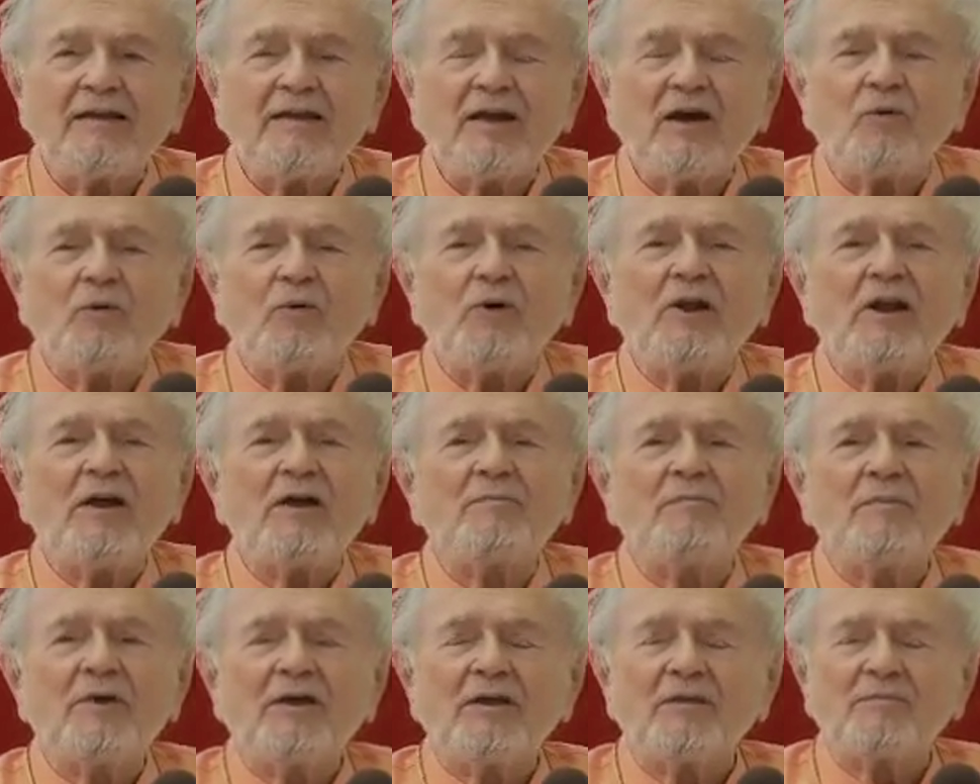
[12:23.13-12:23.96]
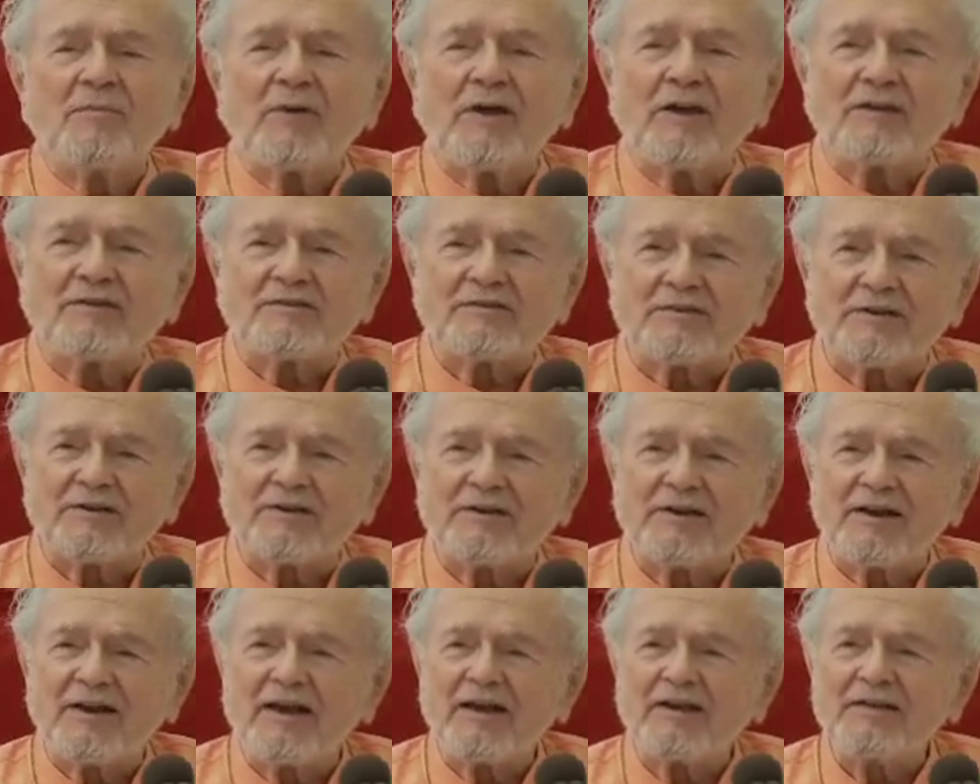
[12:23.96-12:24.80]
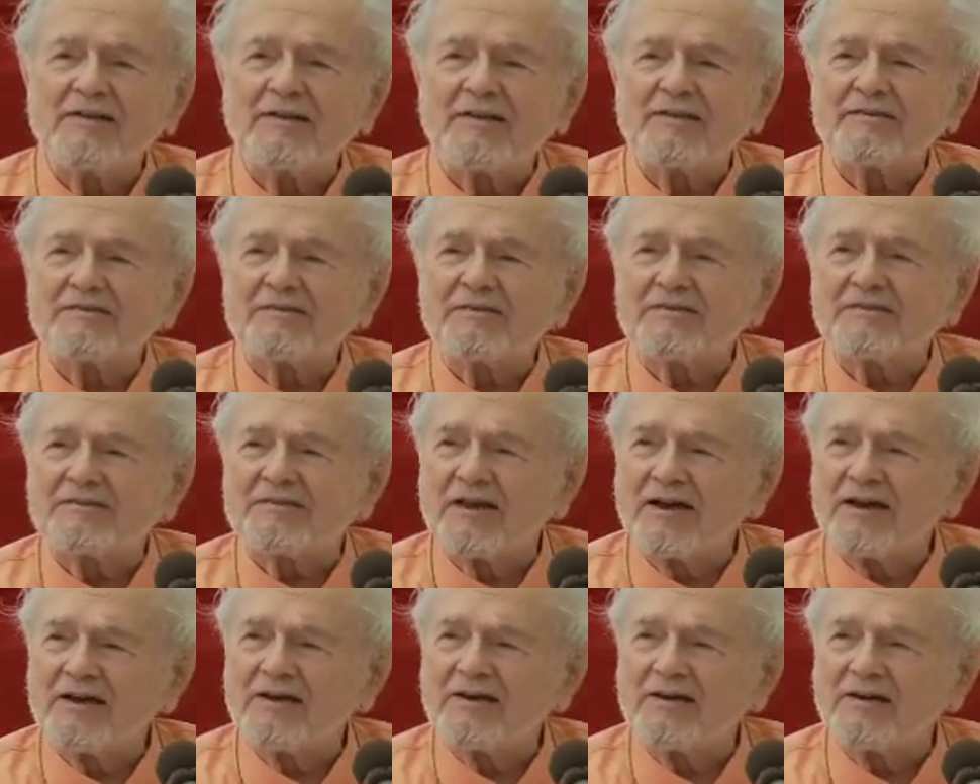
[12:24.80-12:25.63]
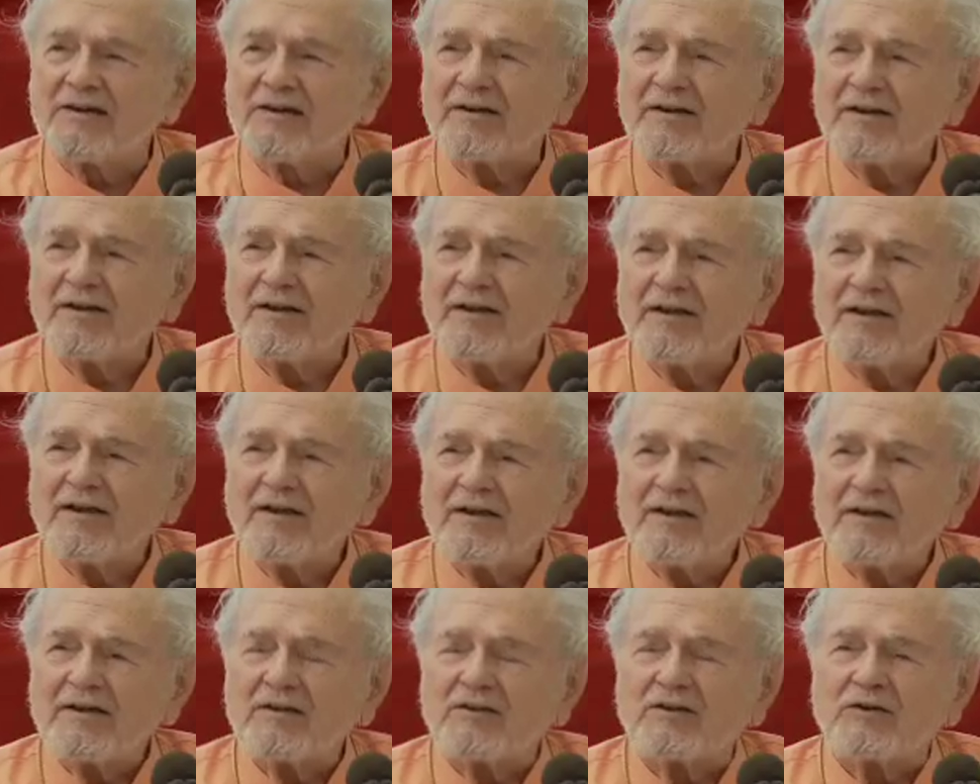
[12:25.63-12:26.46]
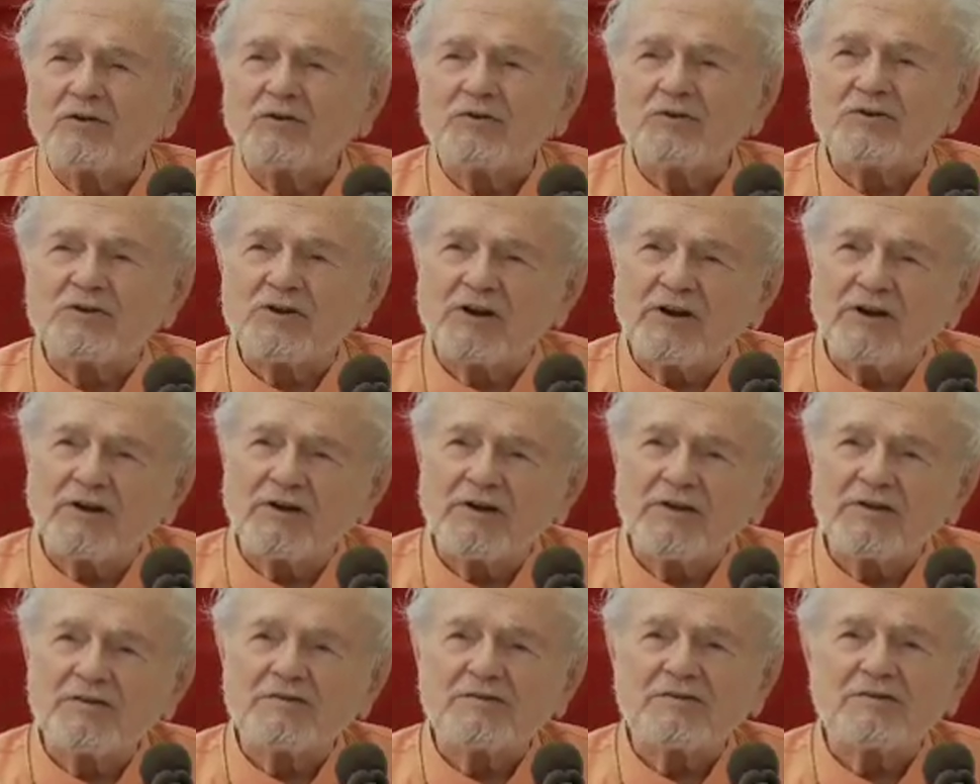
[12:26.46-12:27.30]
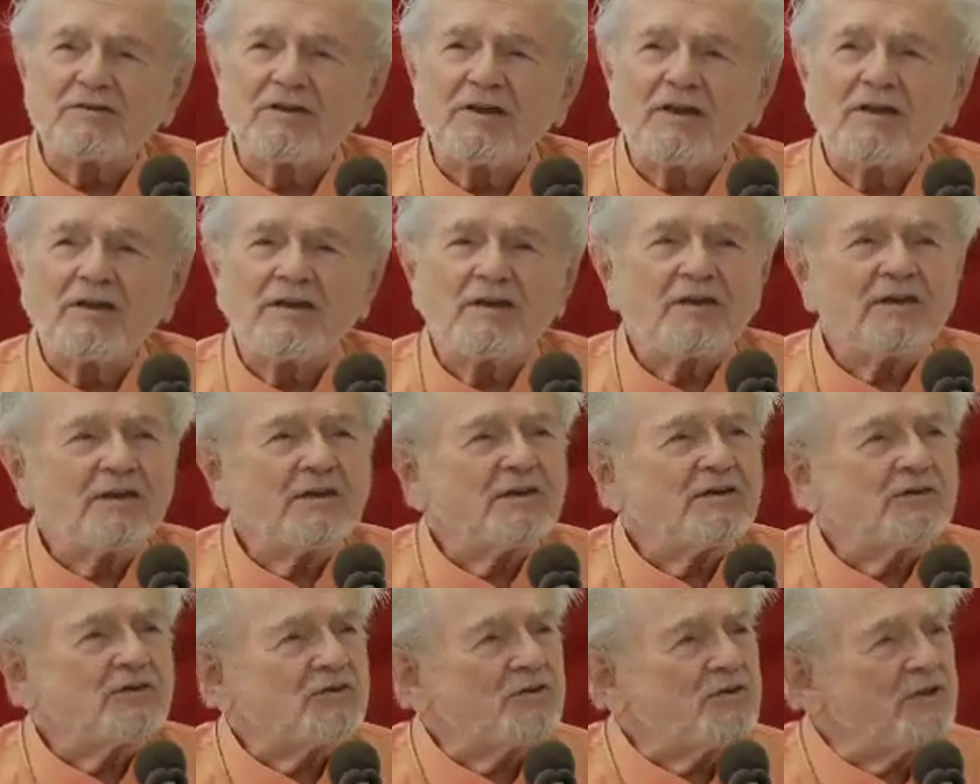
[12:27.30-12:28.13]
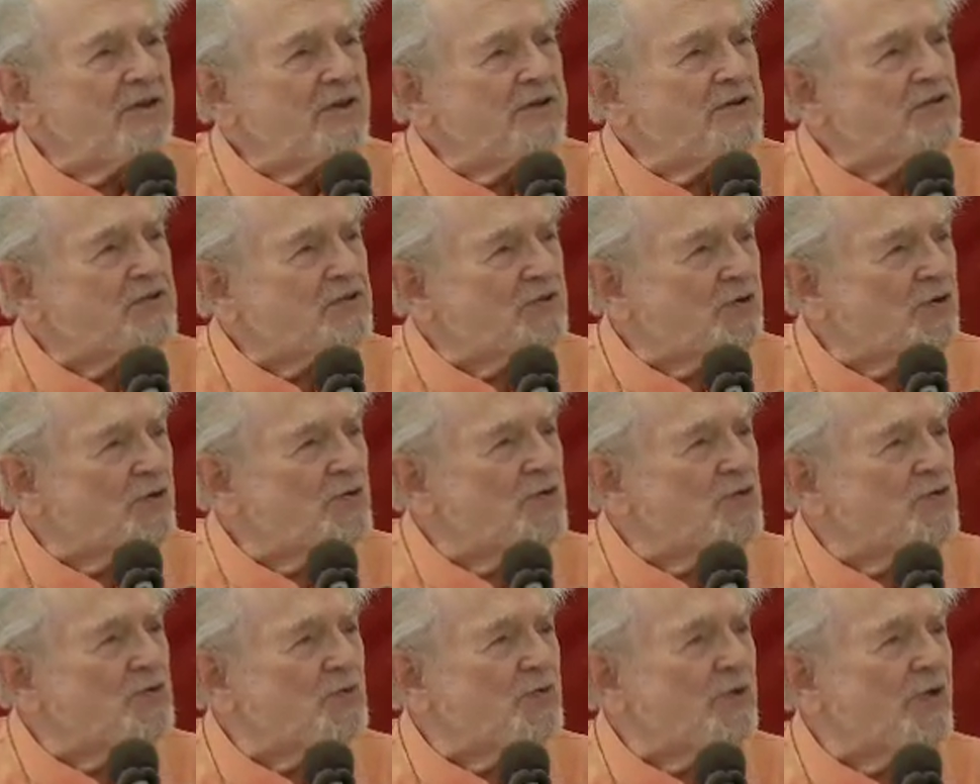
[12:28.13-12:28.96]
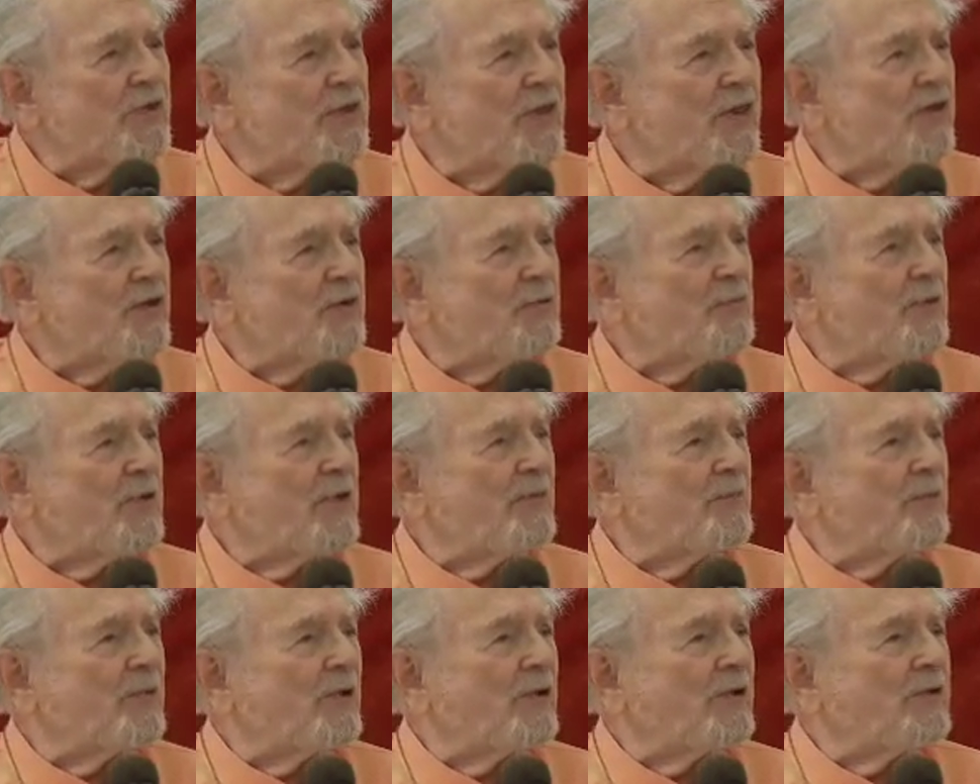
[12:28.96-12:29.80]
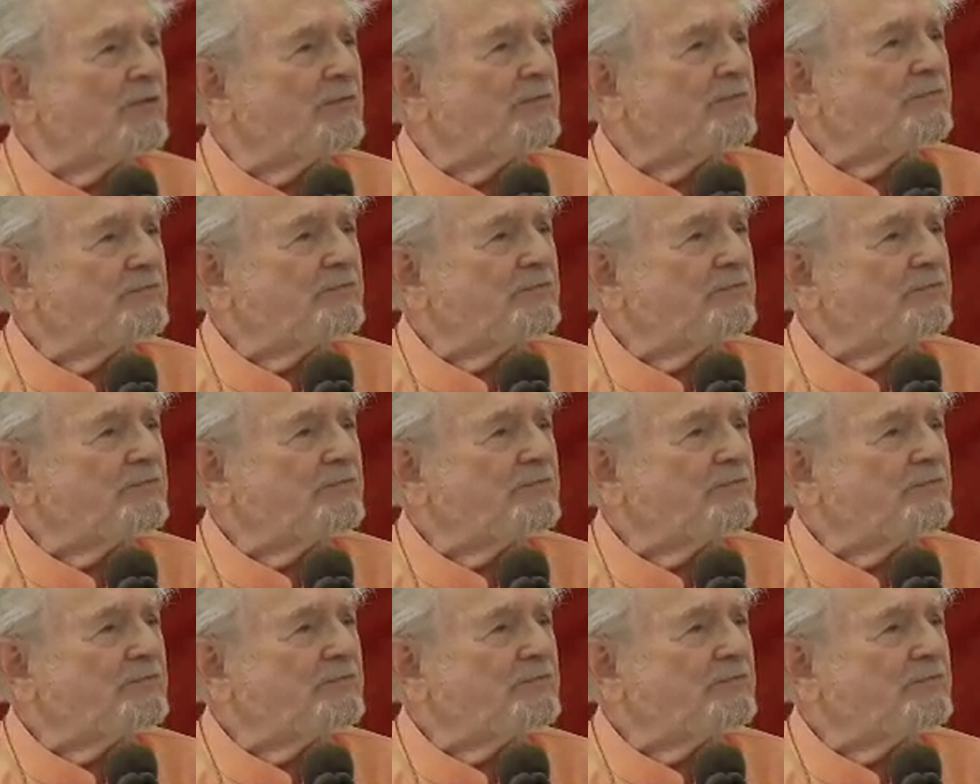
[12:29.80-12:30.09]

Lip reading: Now, when I met Master and had this desire to share these truths with other people,